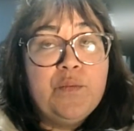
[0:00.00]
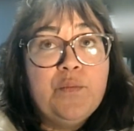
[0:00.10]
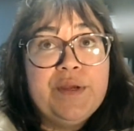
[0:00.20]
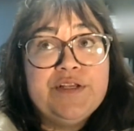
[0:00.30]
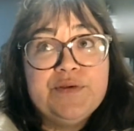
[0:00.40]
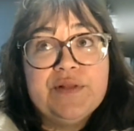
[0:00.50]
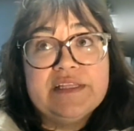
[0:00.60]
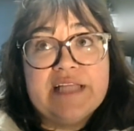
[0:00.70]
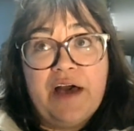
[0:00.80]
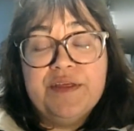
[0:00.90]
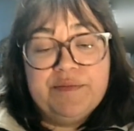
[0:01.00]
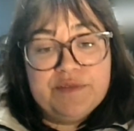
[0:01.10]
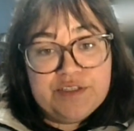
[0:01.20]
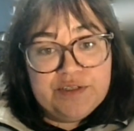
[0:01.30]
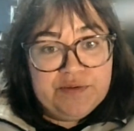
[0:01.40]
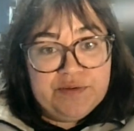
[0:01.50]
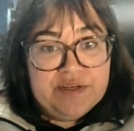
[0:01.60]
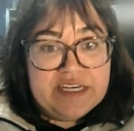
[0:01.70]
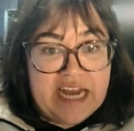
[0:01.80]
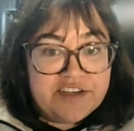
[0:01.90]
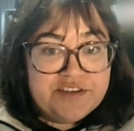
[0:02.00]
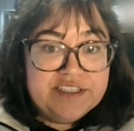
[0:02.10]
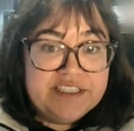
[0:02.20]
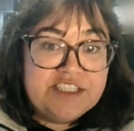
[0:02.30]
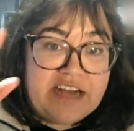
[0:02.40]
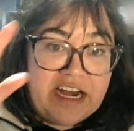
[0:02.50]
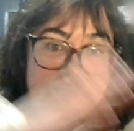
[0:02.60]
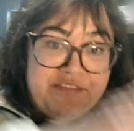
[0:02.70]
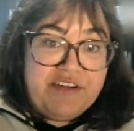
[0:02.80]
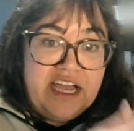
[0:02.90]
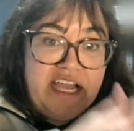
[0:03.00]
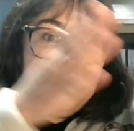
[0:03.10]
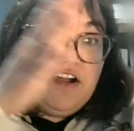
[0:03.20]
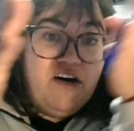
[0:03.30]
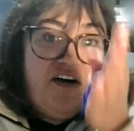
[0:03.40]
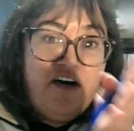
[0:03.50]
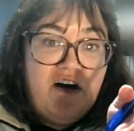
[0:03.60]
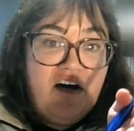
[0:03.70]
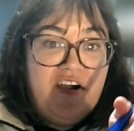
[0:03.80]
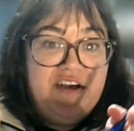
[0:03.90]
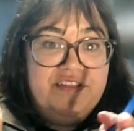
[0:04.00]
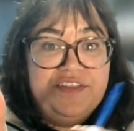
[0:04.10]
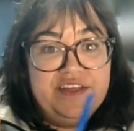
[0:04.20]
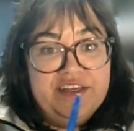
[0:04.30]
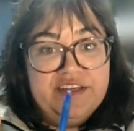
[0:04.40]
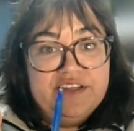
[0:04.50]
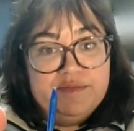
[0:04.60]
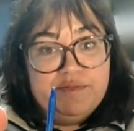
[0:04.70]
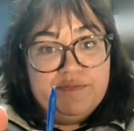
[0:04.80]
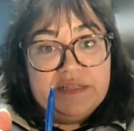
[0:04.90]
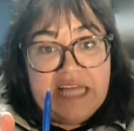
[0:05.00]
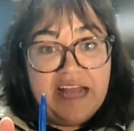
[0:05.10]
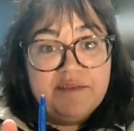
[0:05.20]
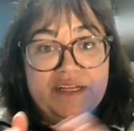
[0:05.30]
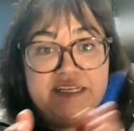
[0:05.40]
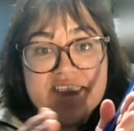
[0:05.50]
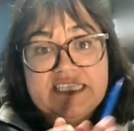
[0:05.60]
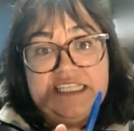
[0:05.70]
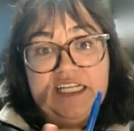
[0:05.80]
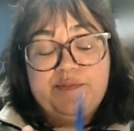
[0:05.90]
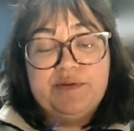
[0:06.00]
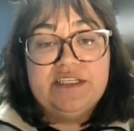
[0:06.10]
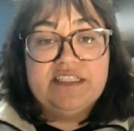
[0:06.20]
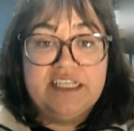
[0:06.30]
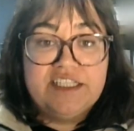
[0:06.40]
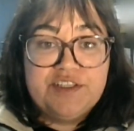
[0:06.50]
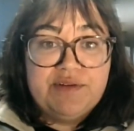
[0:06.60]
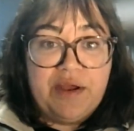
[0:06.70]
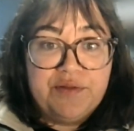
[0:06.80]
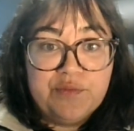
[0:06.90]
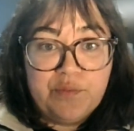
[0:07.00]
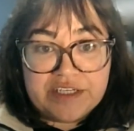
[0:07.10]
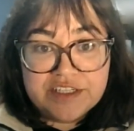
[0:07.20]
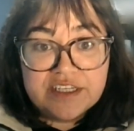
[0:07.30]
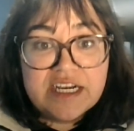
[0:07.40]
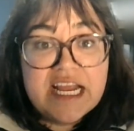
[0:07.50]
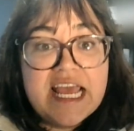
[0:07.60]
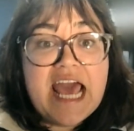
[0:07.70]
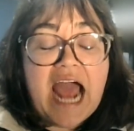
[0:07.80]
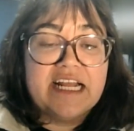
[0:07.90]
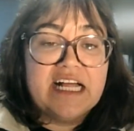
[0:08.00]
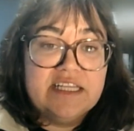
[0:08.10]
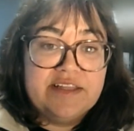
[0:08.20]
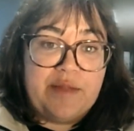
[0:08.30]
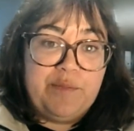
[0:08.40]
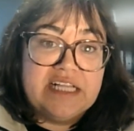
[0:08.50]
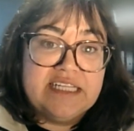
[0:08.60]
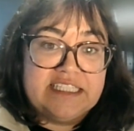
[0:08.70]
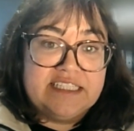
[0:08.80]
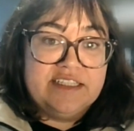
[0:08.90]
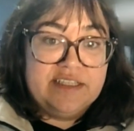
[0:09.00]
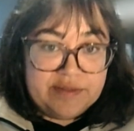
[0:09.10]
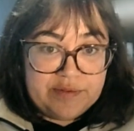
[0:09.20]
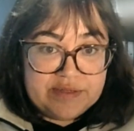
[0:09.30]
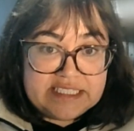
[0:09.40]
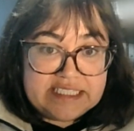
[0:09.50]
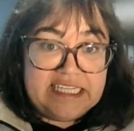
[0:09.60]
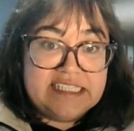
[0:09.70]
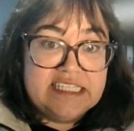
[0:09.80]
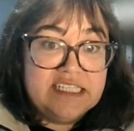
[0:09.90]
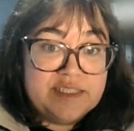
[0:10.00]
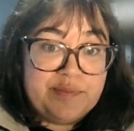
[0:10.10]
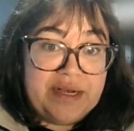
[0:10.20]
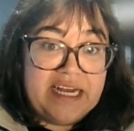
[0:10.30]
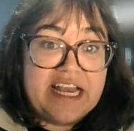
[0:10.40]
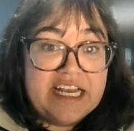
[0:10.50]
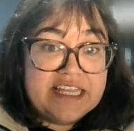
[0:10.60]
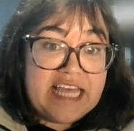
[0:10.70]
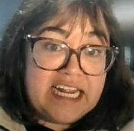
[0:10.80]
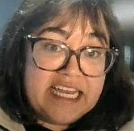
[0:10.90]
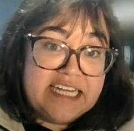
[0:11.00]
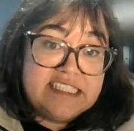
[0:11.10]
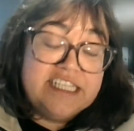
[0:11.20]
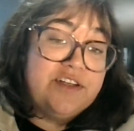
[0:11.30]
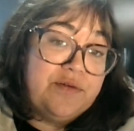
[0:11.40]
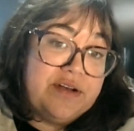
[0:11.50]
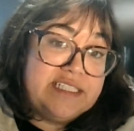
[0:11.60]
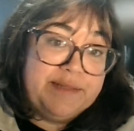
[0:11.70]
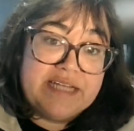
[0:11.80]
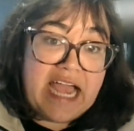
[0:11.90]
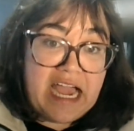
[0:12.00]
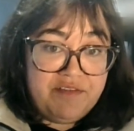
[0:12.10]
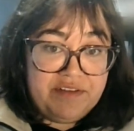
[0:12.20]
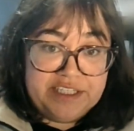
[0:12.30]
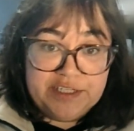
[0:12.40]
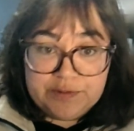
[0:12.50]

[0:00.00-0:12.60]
We do allow them to naturally stratify on the plant because the seeds persist throughout the winter, and then we collect the seeds in the spring, and in that case they don't seem to have any